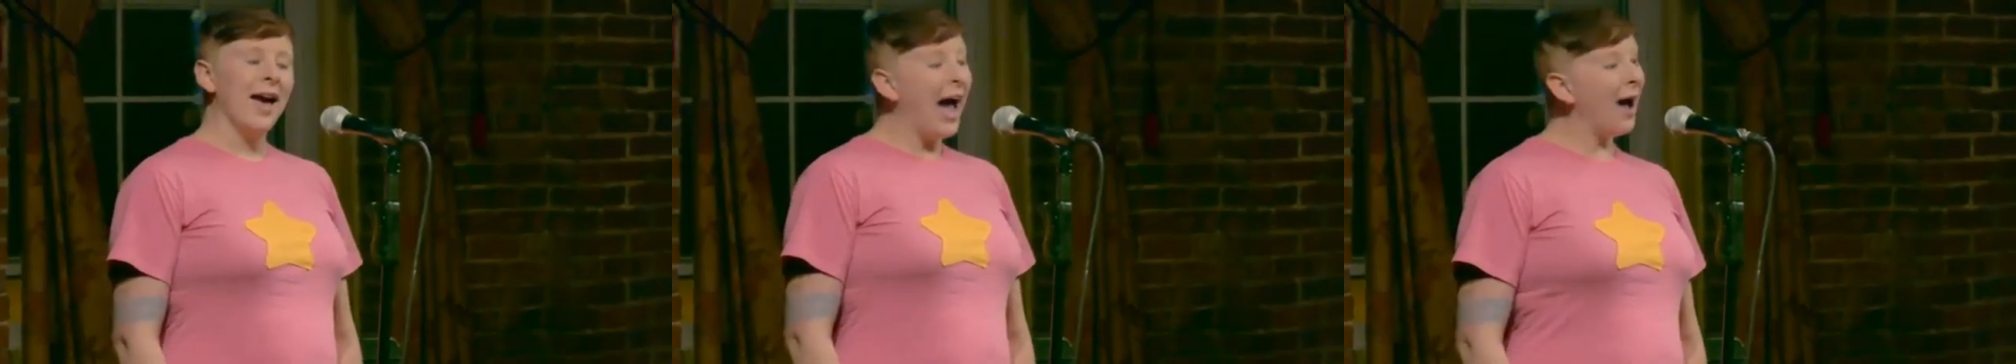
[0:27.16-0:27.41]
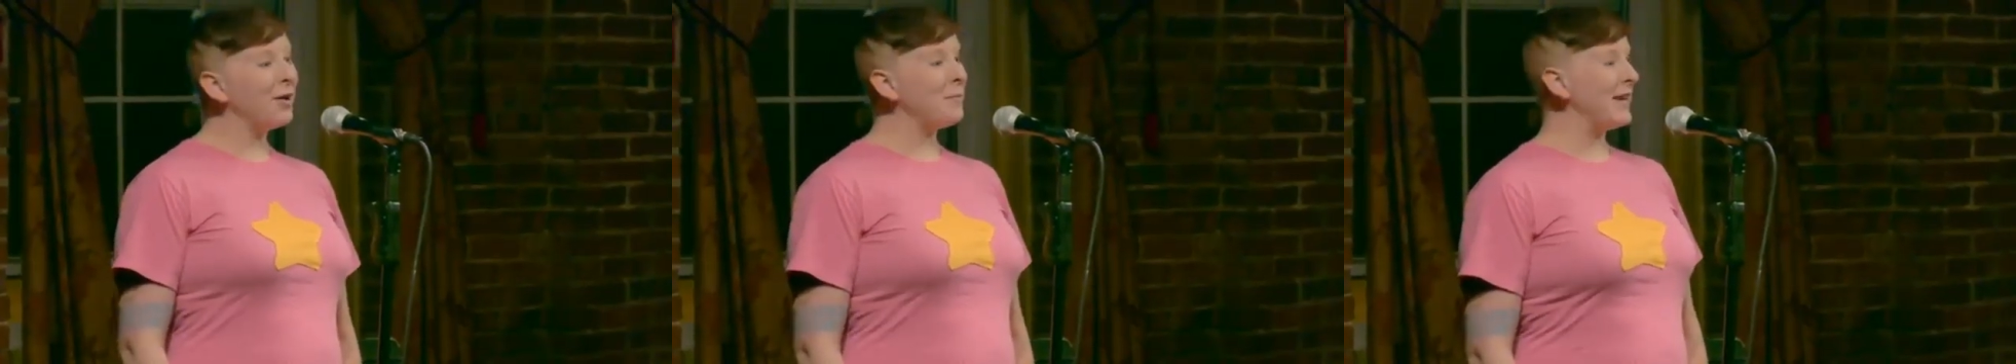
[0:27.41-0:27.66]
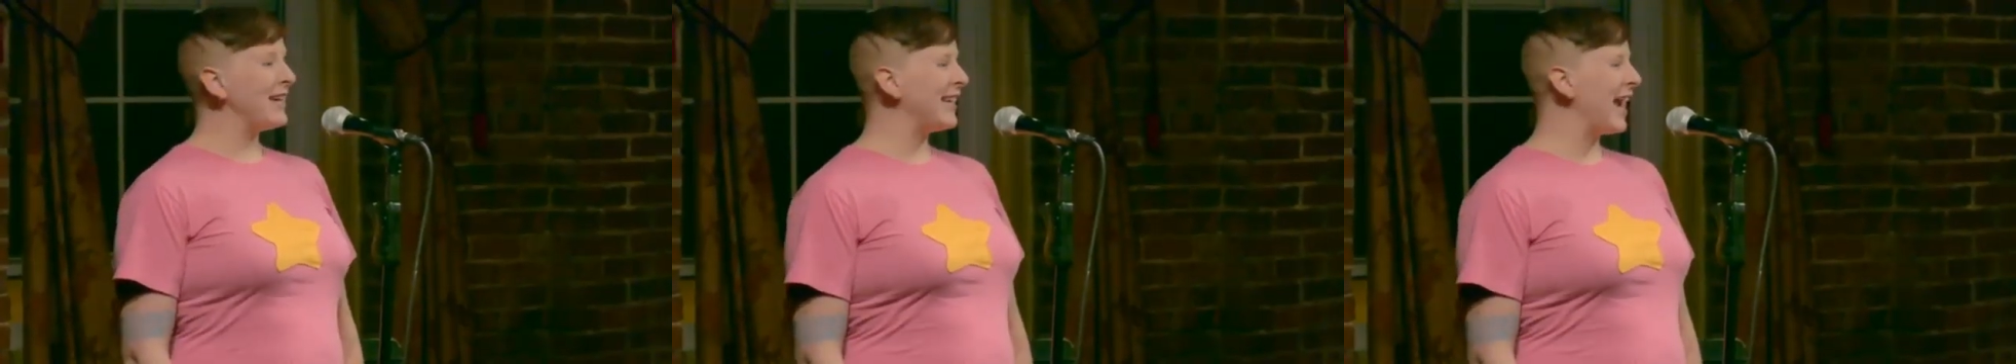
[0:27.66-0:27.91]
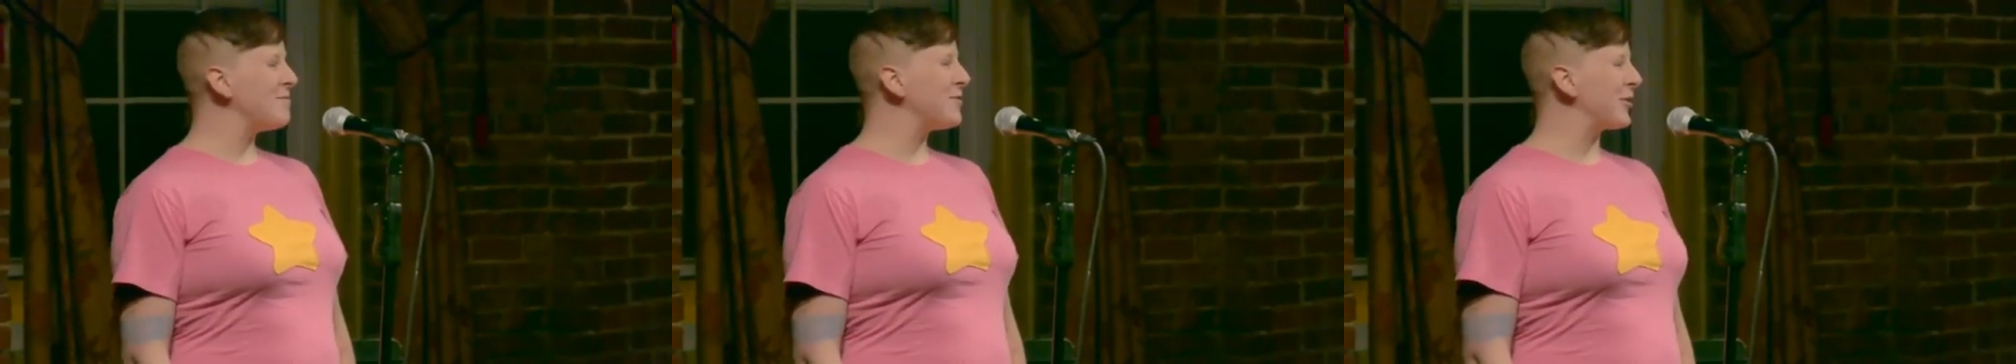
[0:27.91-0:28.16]
How to be a
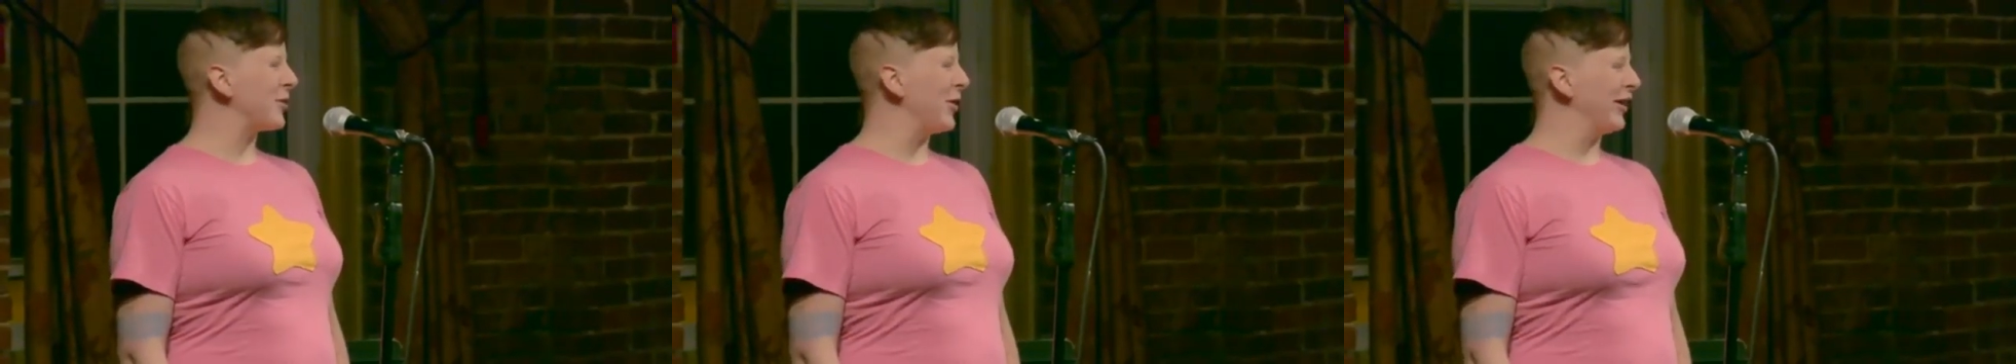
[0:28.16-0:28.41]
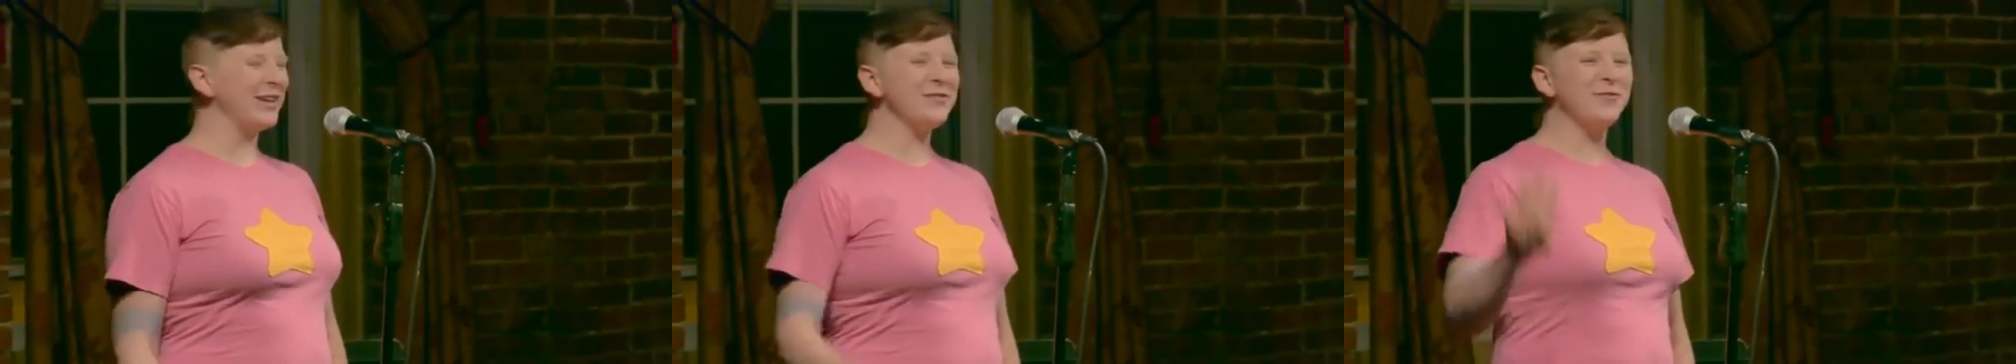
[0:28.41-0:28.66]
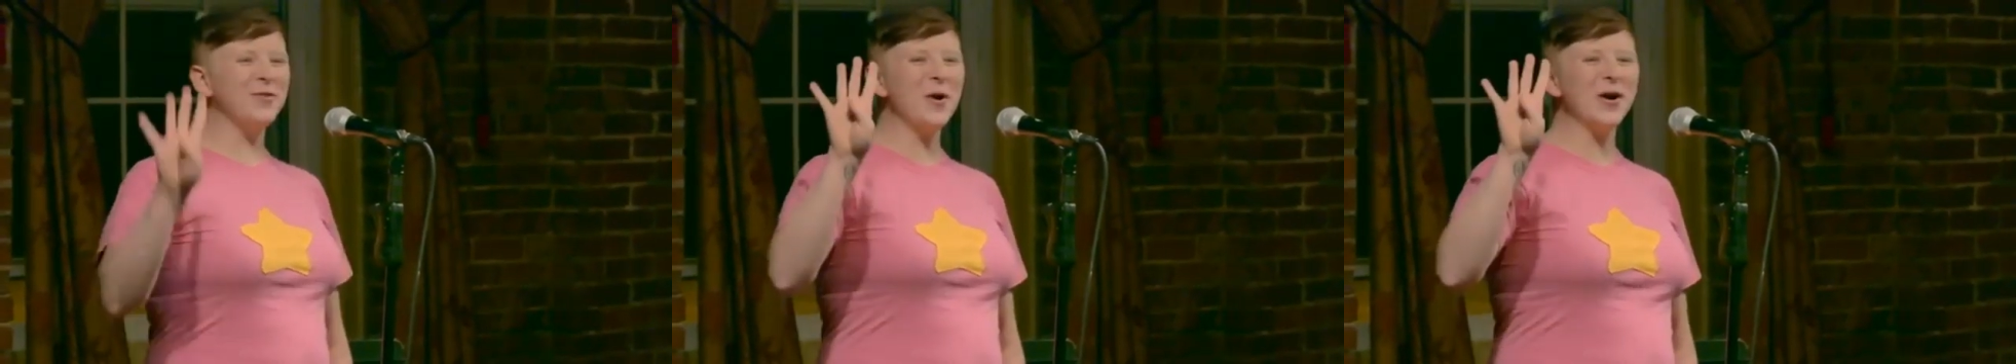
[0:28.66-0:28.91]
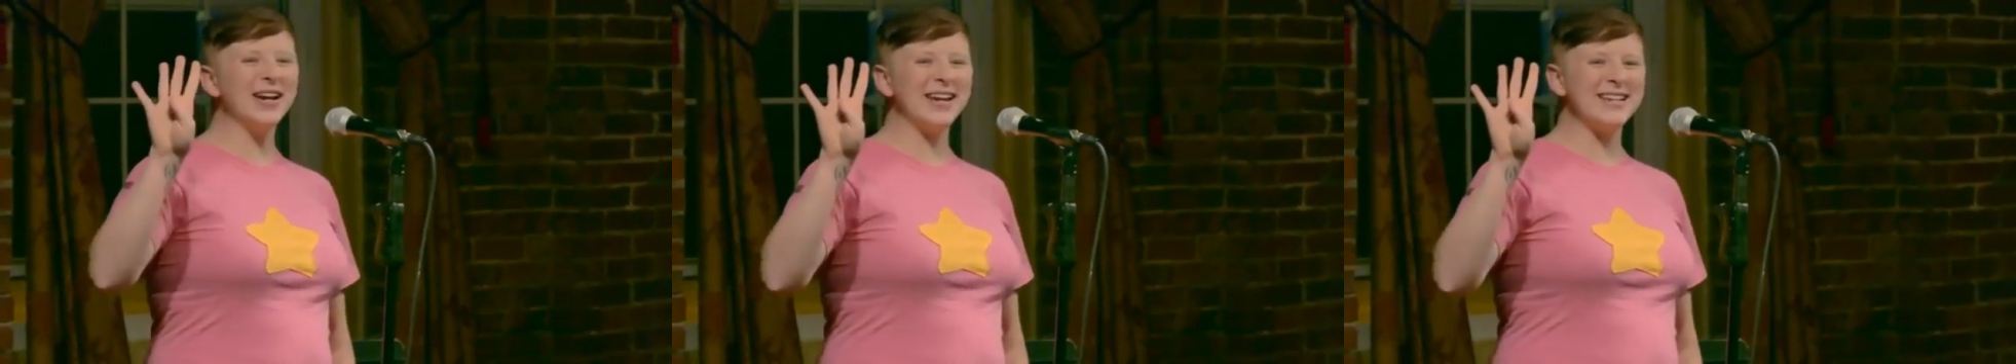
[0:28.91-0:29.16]
gamer girl in 4
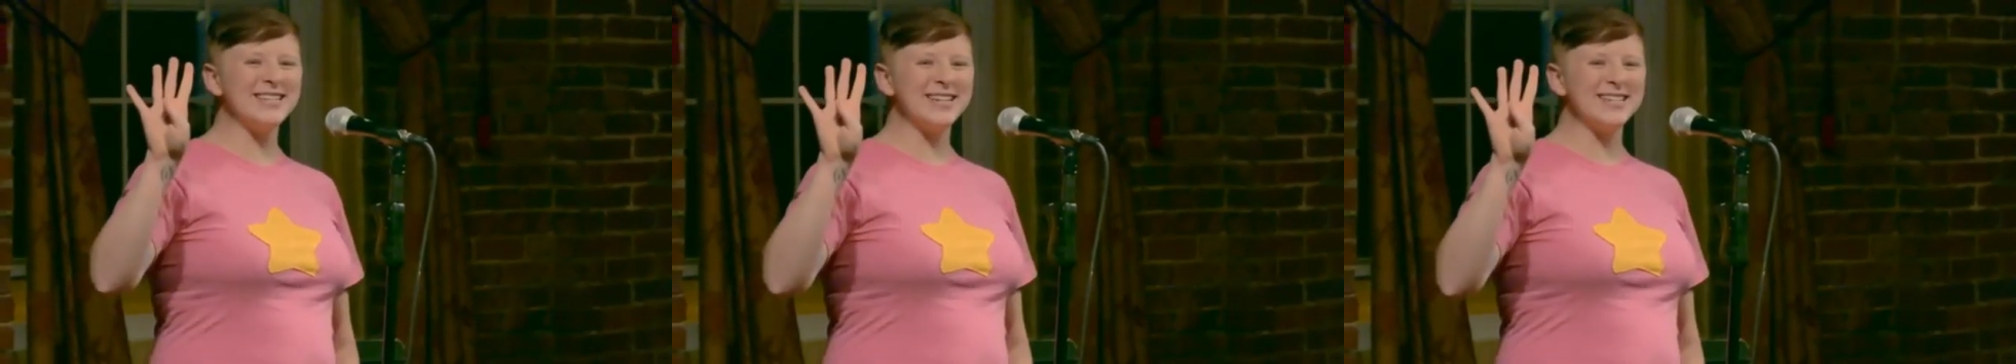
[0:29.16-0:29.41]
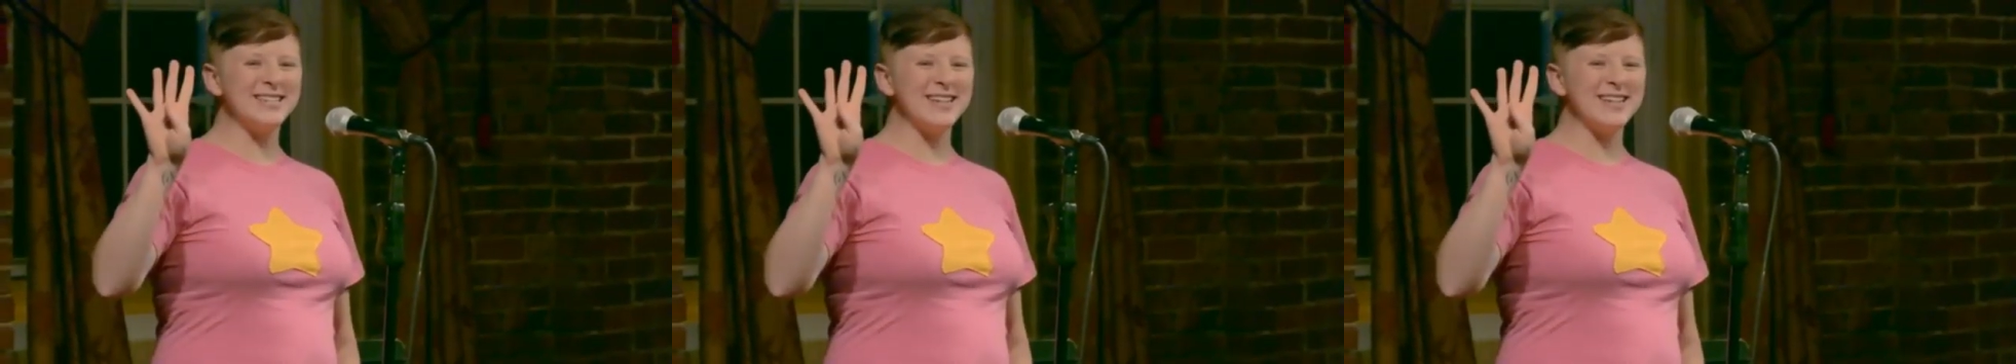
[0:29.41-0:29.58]
easy